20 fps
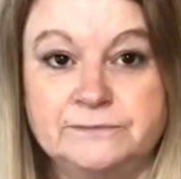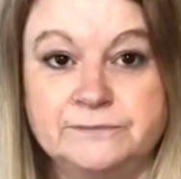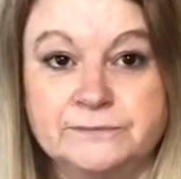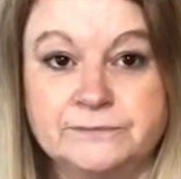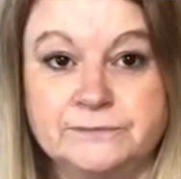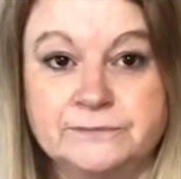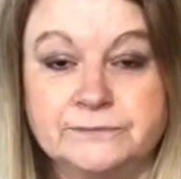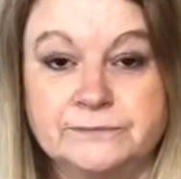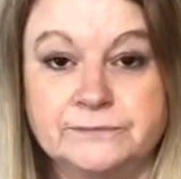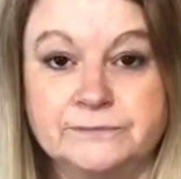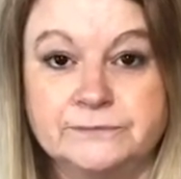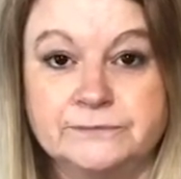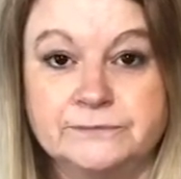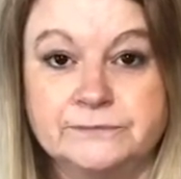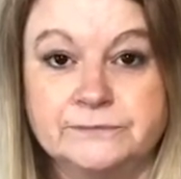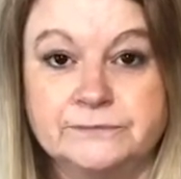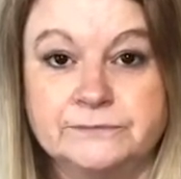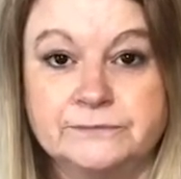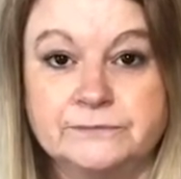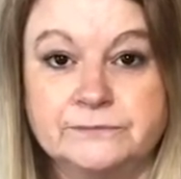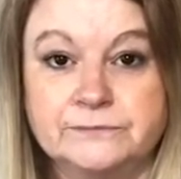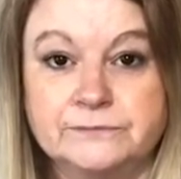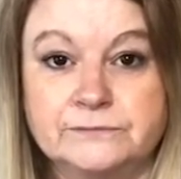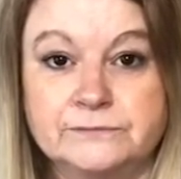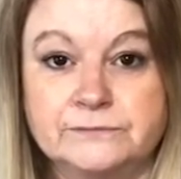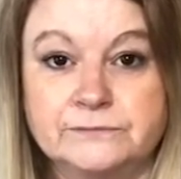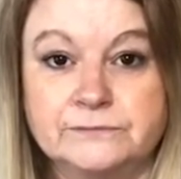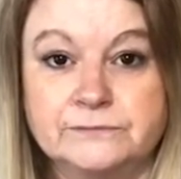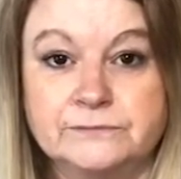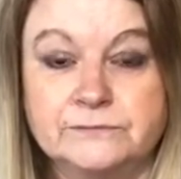
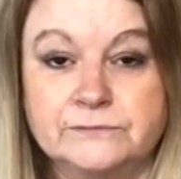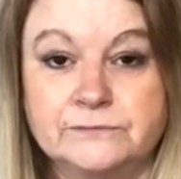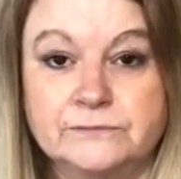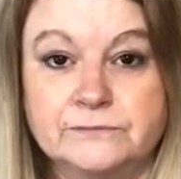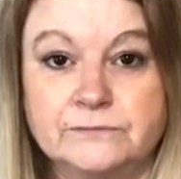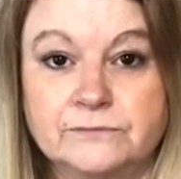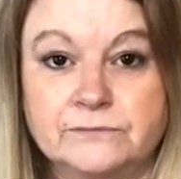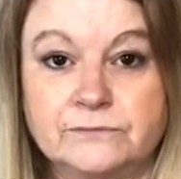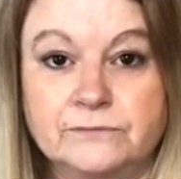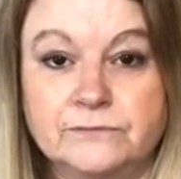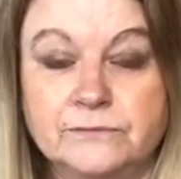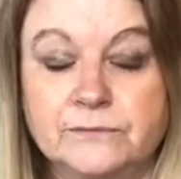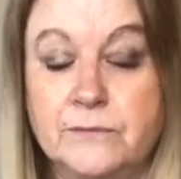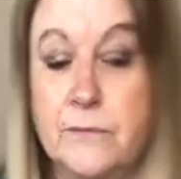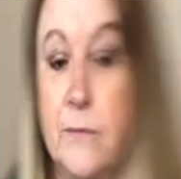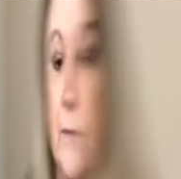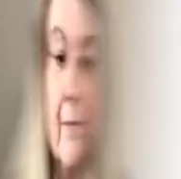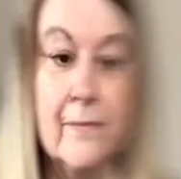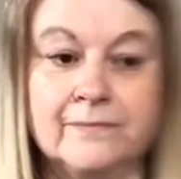(no one is talking)